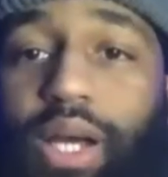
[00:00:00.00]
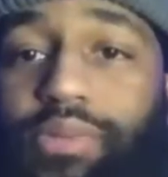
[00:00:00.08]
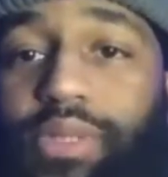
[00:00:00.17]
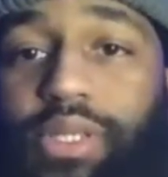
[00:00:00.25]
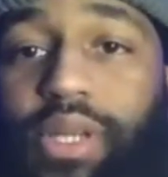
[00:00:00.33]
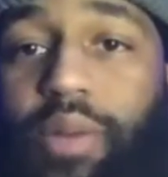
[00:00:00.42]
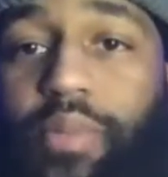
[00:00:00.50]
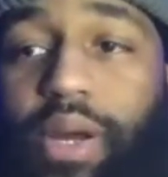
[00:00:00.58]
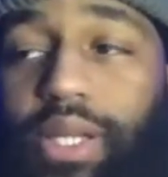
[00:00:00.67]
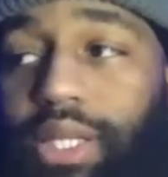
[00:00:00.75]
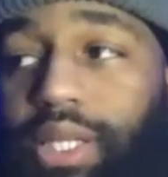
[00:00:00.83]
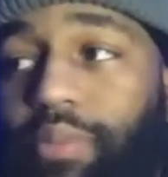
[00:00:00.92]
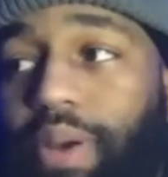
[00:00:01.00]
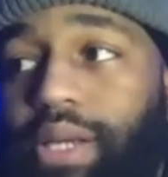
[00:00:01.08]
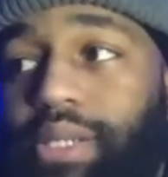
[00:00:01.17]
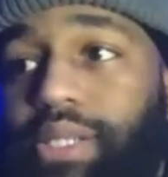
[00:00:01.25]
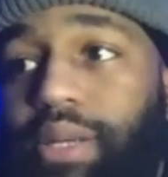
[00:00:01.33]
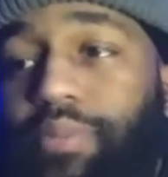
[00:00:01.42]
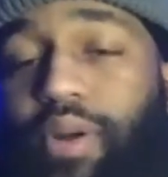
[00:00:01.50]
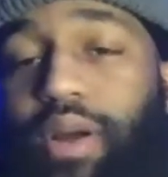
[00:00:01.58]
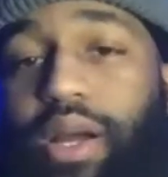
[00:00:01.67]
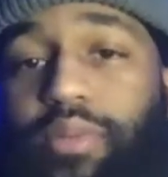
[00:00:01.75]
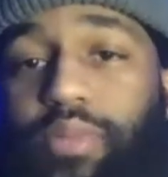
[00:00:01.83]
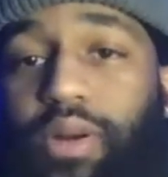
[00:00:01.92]
I'm just talking about like they're past their
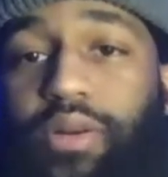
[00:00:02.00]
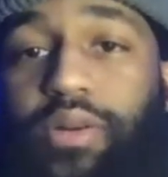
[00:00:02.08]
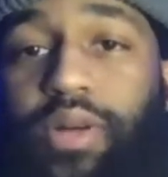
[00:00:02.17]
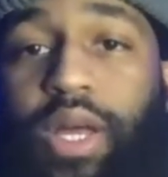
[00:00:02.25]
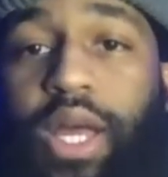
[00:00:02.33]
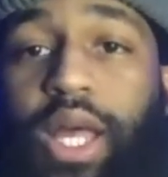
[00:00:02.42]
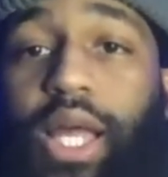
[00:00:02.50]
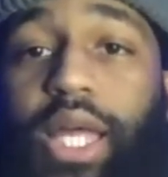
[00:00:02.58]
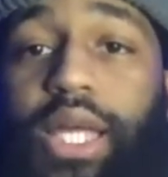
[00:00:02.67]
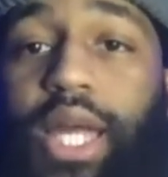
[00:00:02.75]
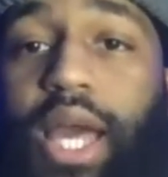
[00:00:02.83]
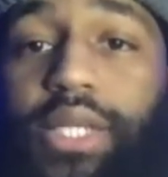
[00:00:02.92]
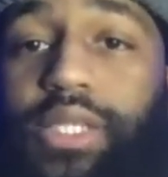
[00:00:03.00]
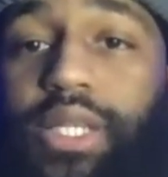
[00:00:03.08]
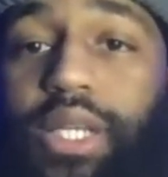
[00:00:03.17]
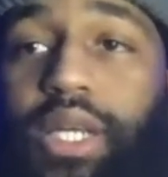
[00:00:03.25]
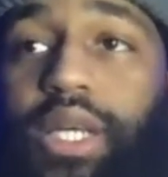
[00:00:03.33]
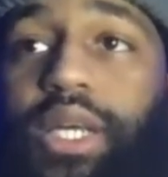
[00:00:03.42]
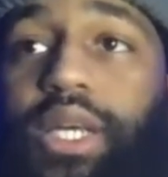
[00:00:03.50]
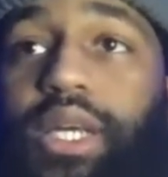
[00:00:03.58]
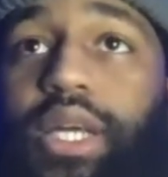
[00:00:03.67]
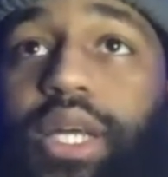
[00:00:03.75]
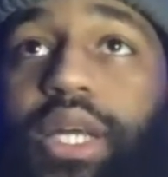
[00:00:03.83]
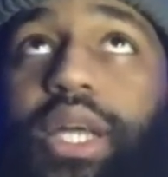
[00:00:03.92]
prime, bro. Yeah, like he has
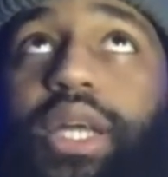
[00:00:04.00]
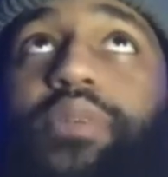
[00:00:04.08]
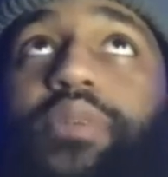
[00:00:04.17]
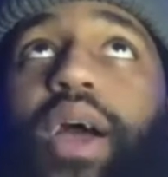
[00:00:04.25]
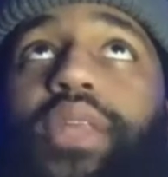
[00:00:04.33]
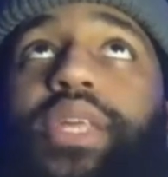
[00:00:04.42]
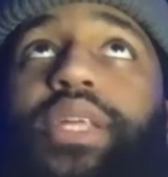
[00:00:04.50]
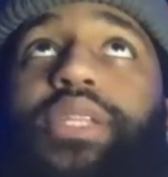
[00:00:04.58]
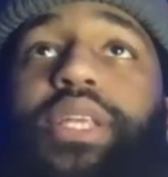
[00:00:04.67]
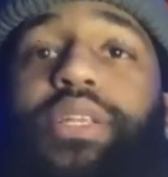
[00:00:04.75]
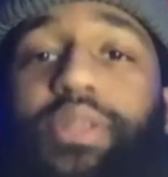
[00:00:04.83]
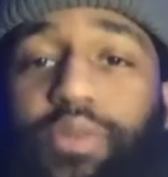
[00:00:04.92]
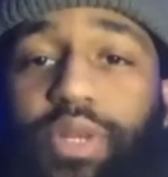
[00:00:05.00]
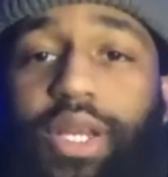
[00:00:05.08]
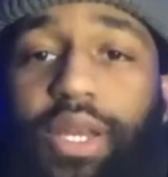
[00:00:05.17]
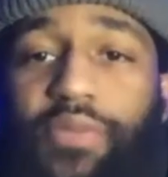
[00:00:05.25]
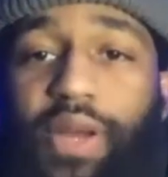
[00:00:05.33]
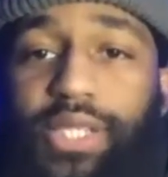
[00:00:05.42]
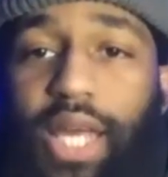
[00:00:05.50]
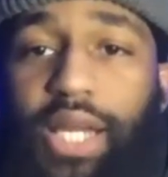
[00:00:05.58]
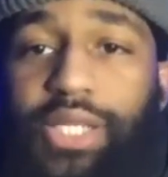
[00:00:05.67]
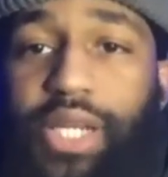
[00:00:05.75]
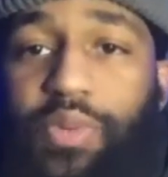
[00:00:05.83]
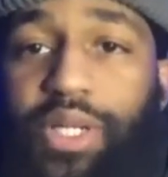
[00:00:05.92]
He, he, I think didn't he face
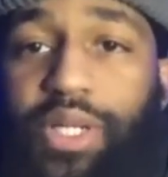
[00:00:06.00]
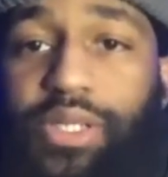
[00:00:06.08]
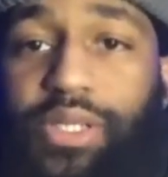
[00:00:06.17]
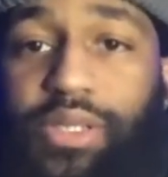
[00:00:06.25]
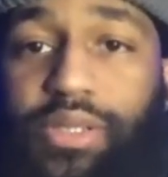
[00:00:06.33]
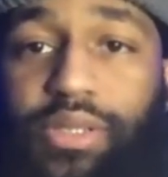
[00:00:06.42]
AJ once?